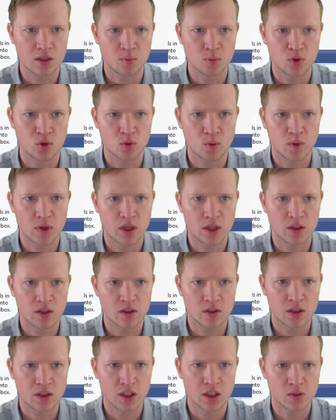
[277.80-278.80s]
input 1,
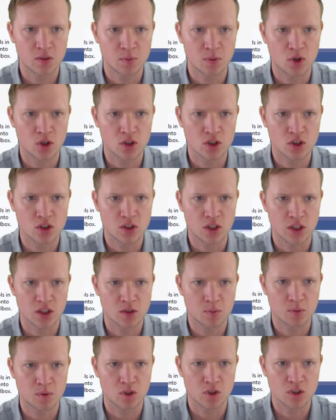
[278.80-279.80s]
text box
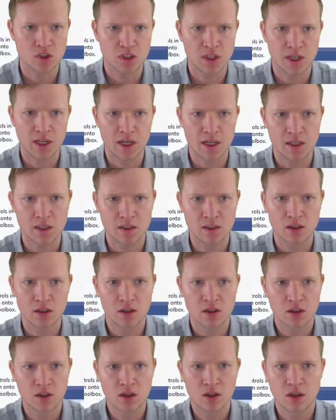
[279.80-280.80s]
calc
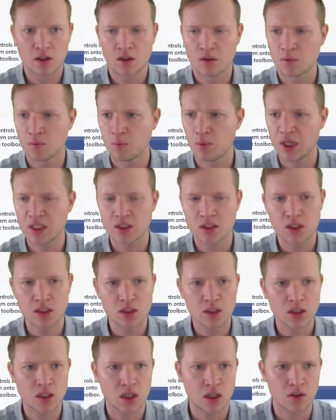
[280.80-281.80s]

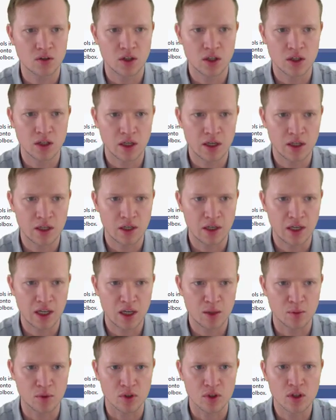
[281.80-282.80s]
button, and then a
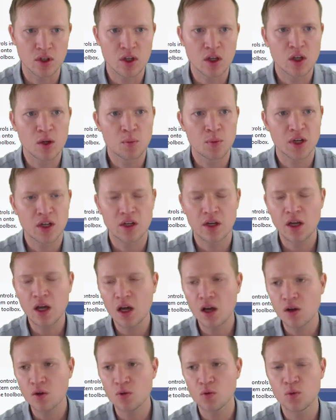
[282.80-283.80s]
label. But
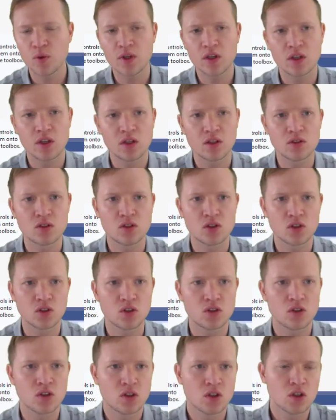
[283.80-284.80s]
now we need
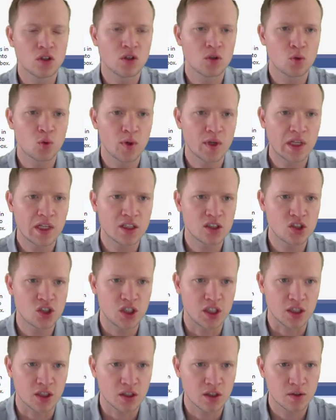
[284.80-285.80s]
to quickly
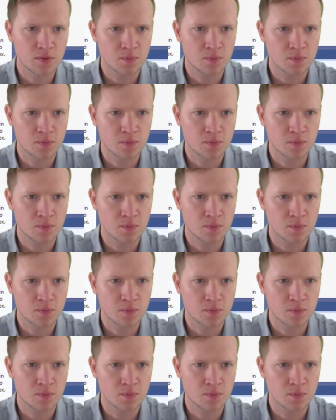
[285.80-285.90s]
check